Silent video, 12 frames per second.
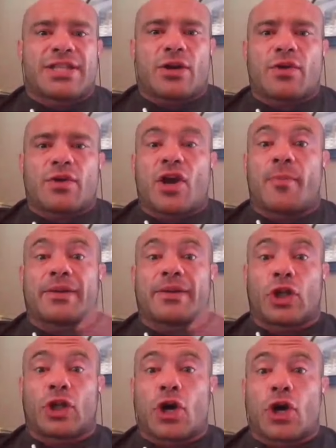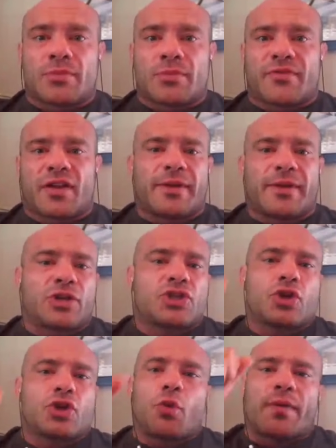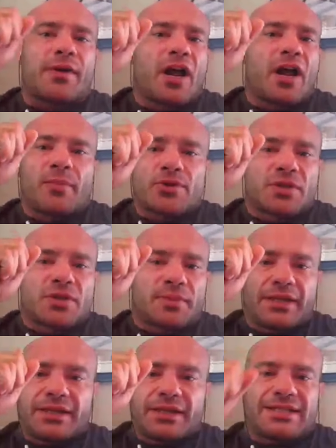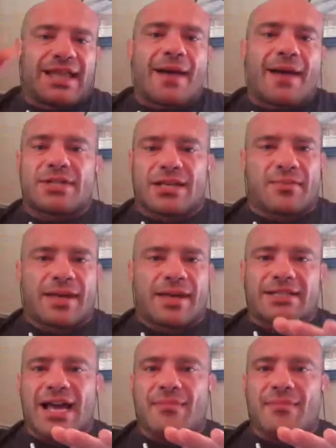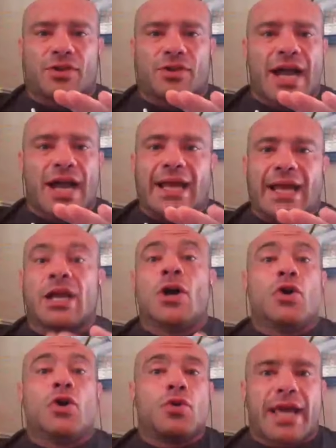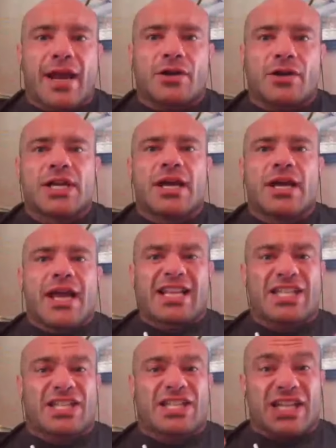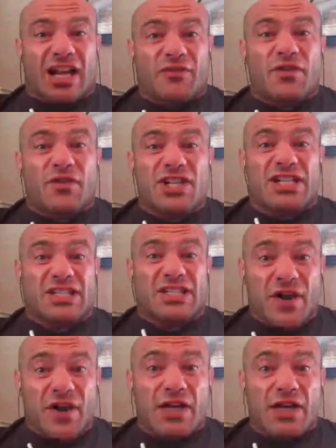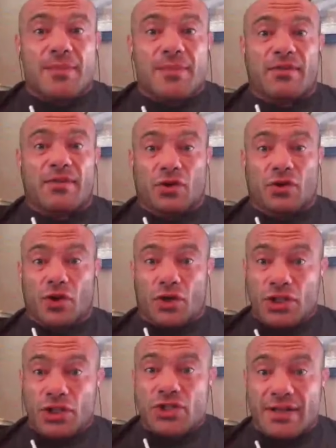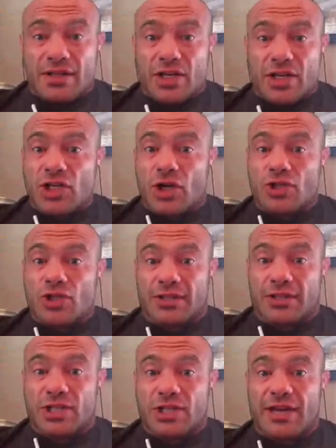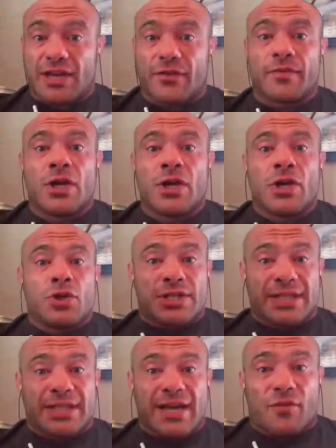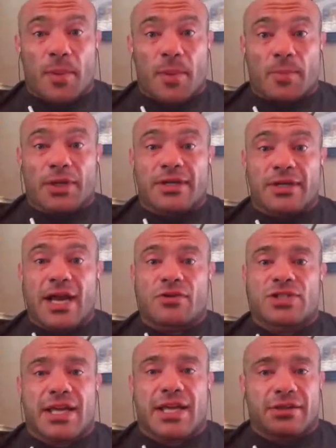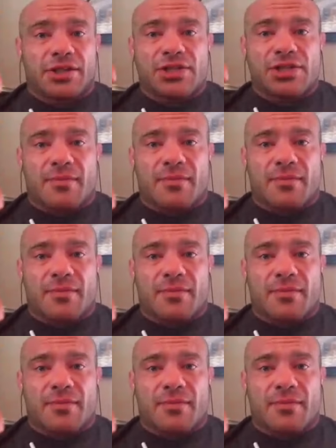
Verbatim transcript: they don't care about the long term development, and so what, their elbow's right. completely dilapidated by the time that they're nine. Who cares? It's selfish and it's fucked up. If you're a good yes. strength and conditioning coach at the collegiate level, you sit that football player down. You say, "Listen here,